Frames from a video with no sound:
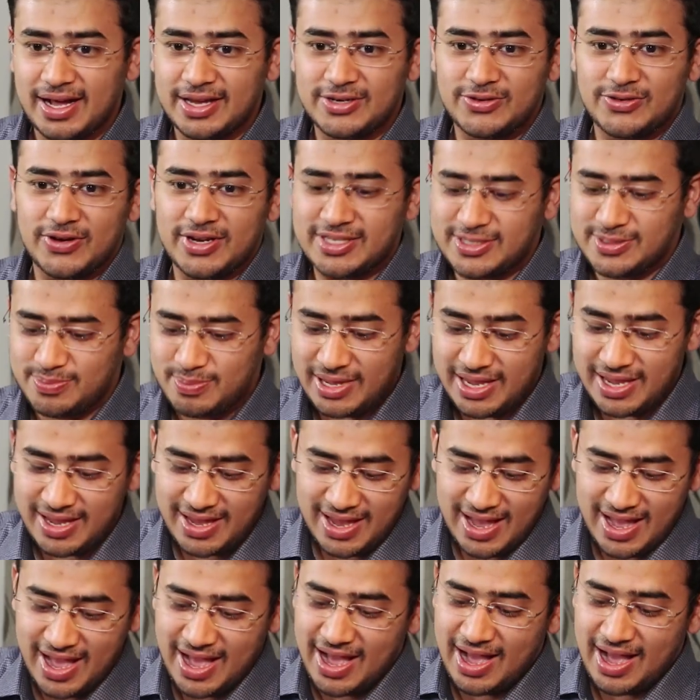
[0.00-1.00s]
trust me,
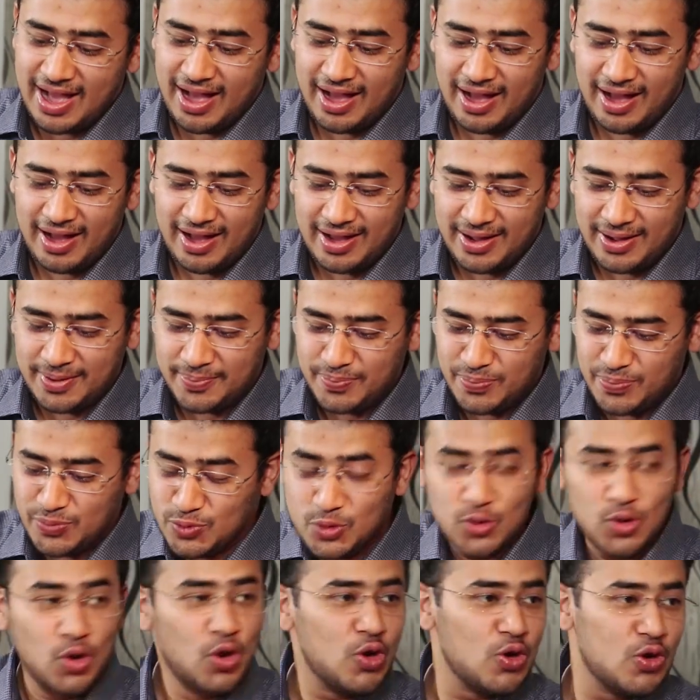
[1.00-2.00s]

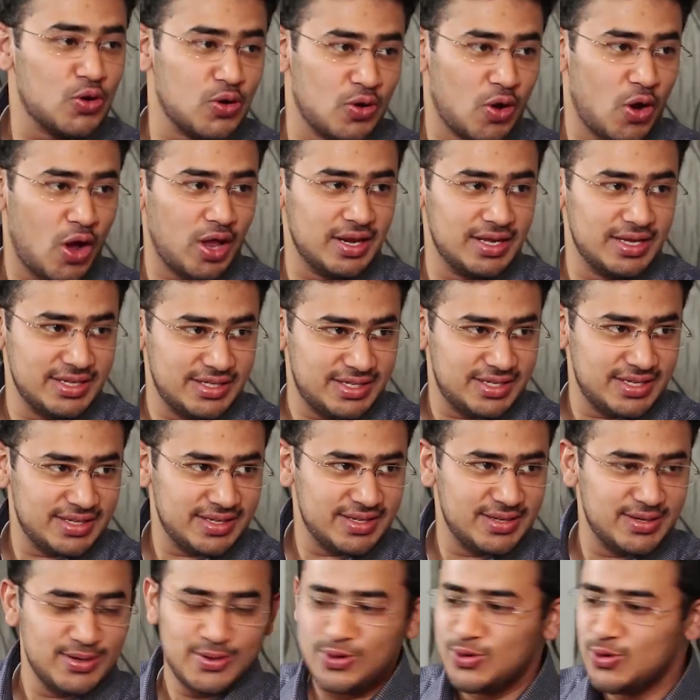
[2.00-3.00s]
no college,
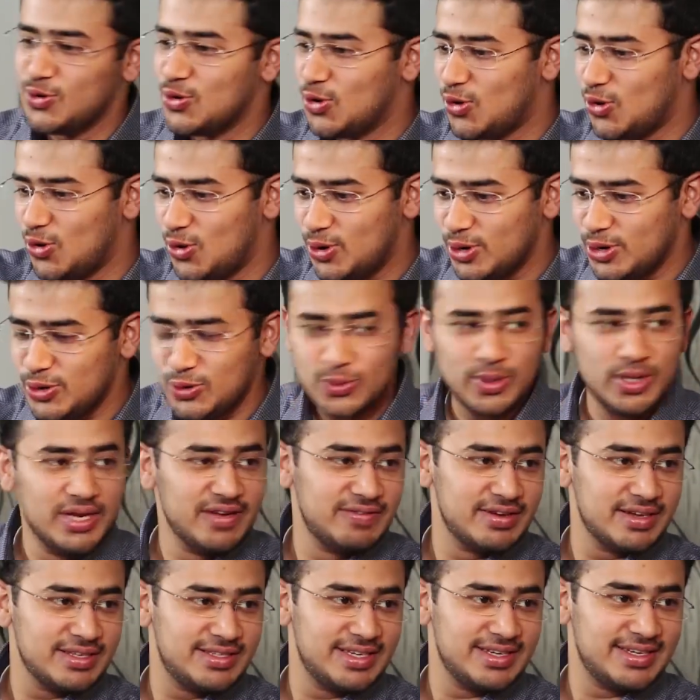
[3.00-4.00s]
no
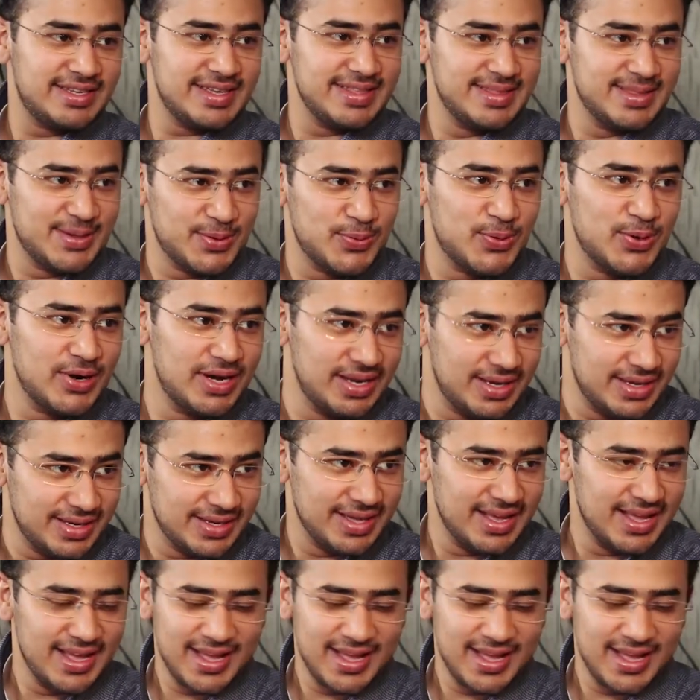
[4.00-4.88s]
university in the world